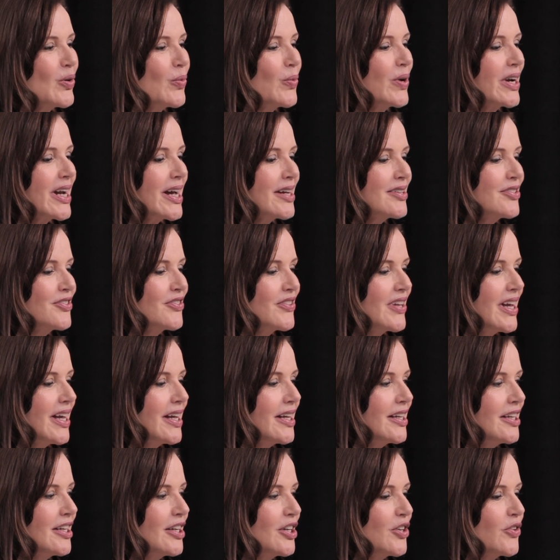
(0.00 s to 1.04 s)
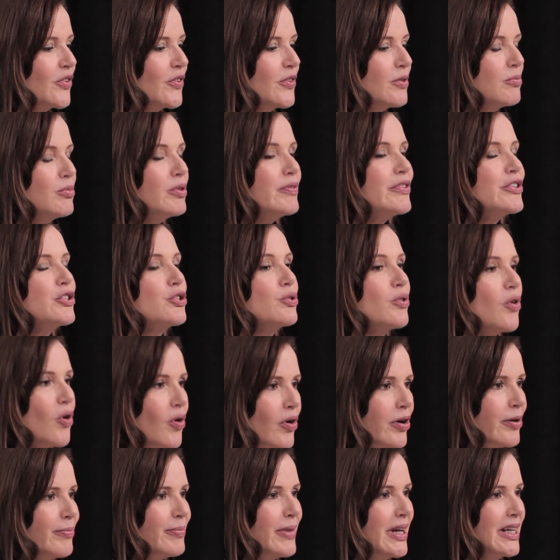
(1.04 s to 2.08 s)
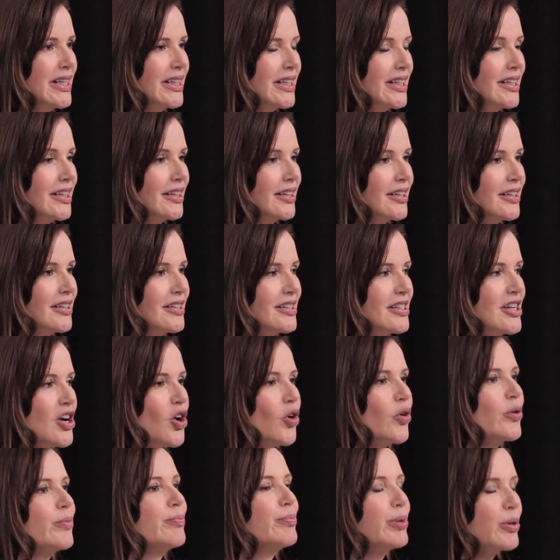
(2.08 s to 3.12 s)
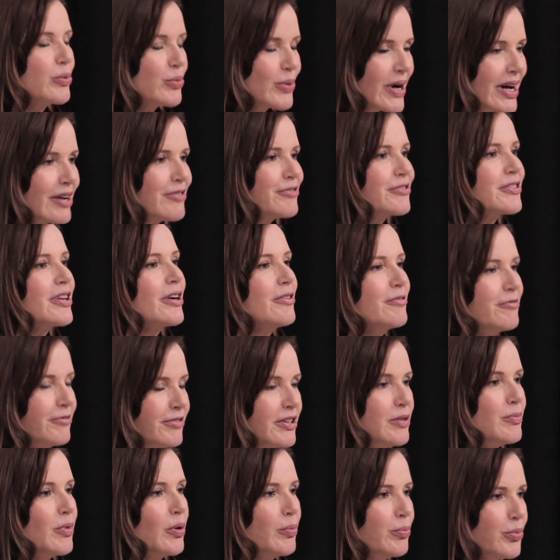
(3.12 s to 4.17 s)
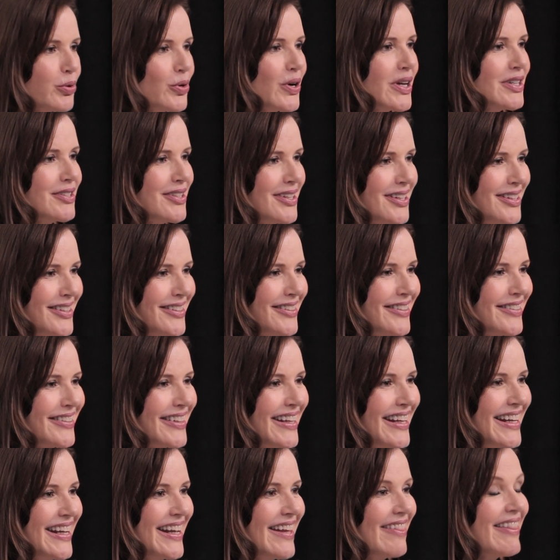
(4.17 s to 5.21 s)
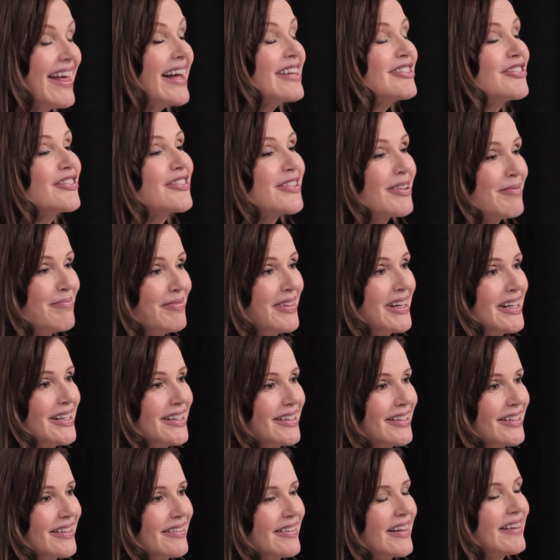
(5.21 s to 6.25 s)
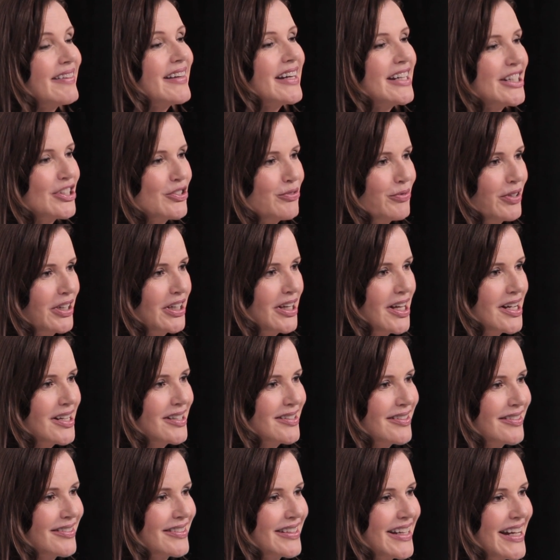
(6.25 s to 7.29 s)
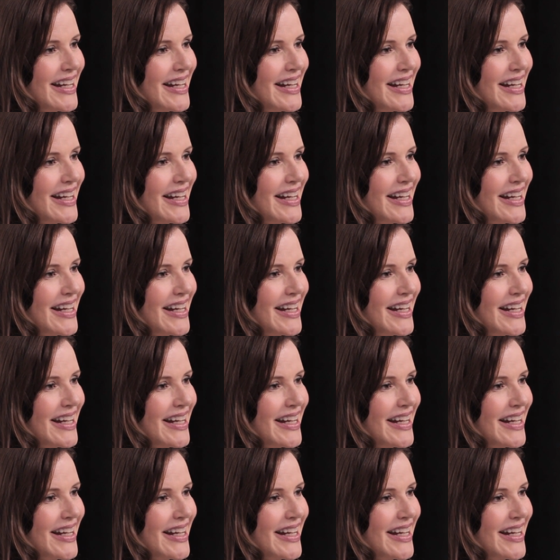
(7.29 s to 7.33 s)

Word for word: when I say the movies you are making are bereft of female presence, that's something that they didn't realize.